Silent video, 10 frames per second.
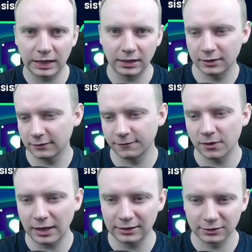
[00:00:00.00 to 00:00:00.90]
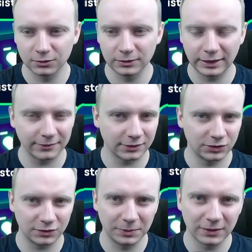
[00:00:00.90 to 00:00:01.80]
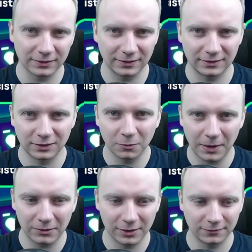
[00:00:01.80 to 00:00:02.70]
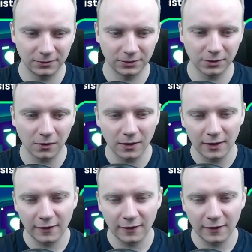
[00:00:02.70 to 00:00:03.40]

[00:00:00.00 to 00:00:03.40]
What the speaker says: 4 alt cooldowns just because it's so powerful, you know.